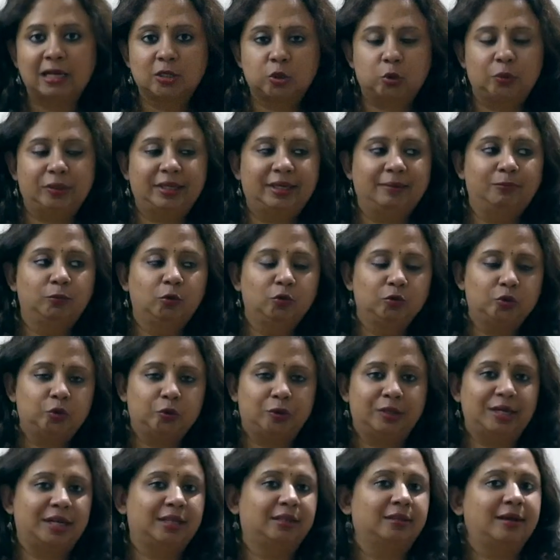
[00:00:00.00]
so they move
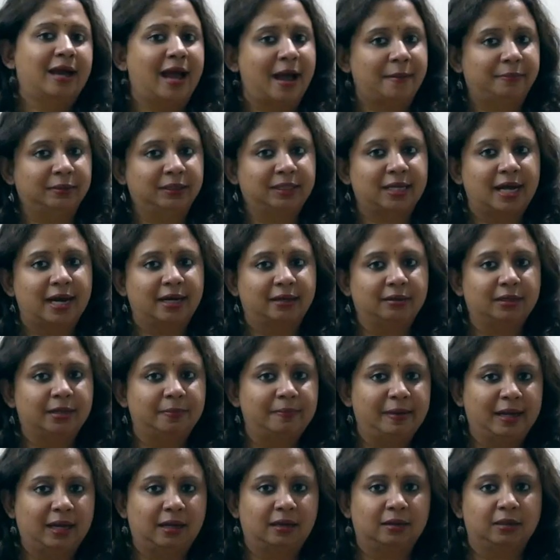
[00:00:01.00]
to another habitat
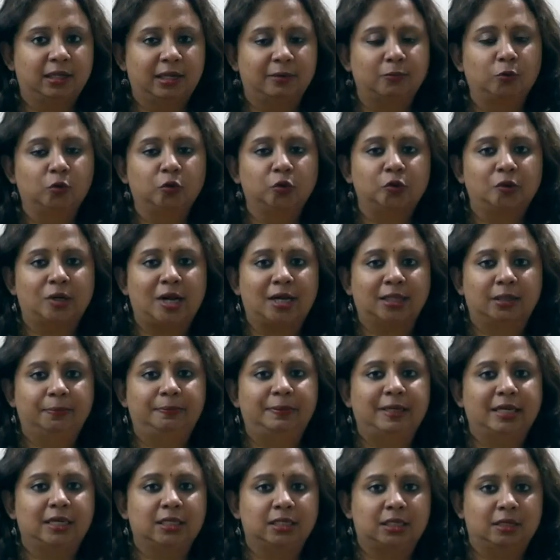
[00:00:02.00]
they make they move to another
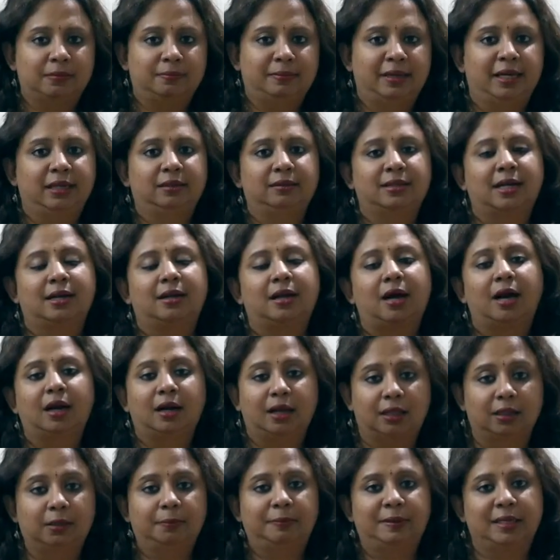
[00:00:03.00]
place and make that
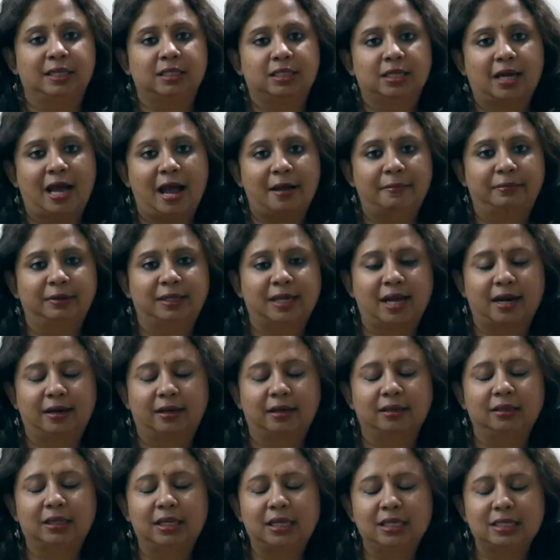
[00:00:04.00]
another place a
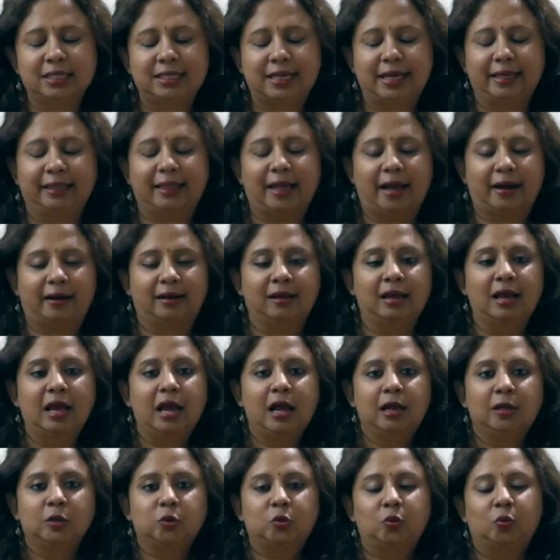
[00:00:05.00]
habitat and things like that
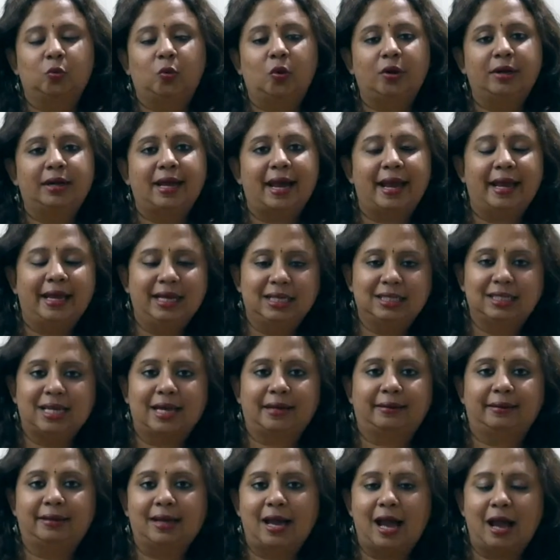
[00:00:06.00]
so what
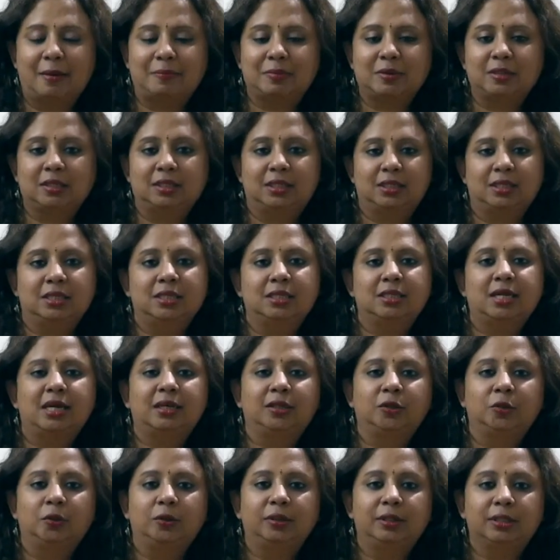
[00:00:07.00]
exactly happens is
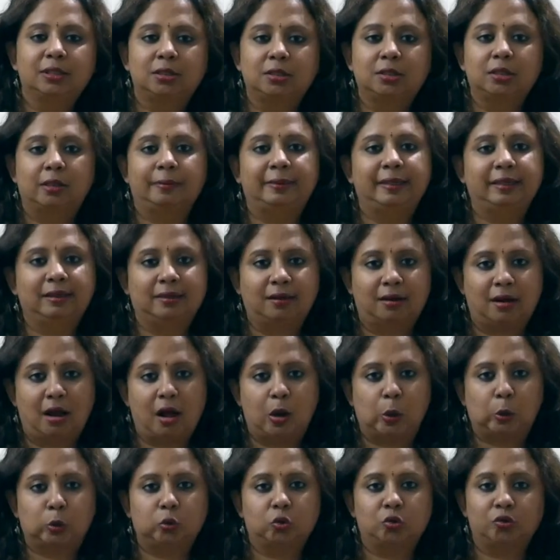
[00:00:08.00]
that you're disturbing their
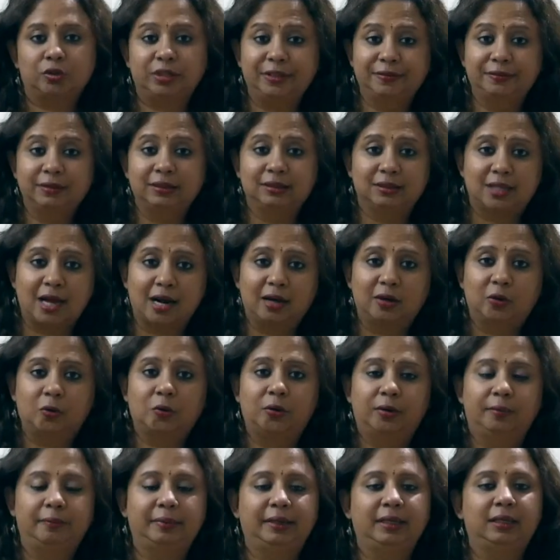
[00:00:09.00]
house so even that
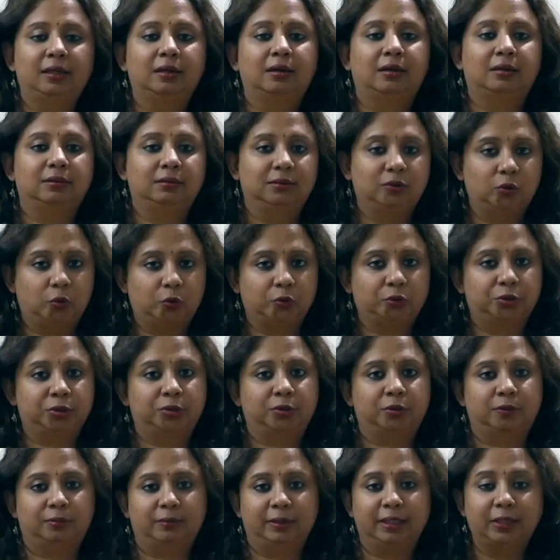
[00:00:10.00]
could be a
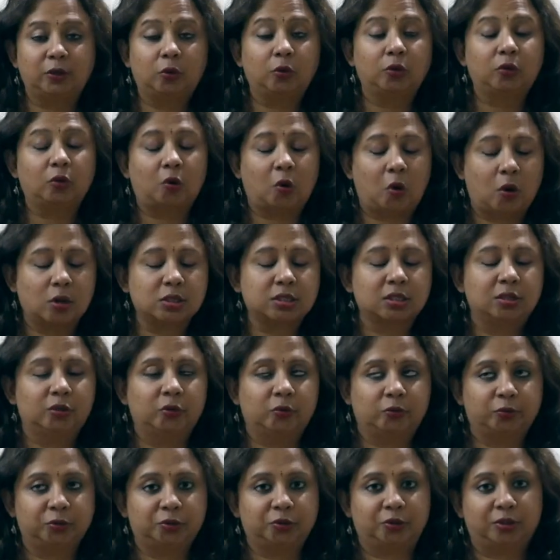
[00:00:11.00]
dosh it could cause a
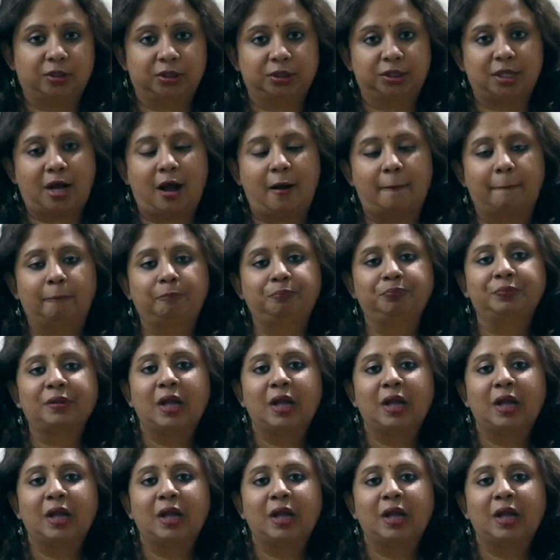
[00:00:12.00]
dosh or a shaap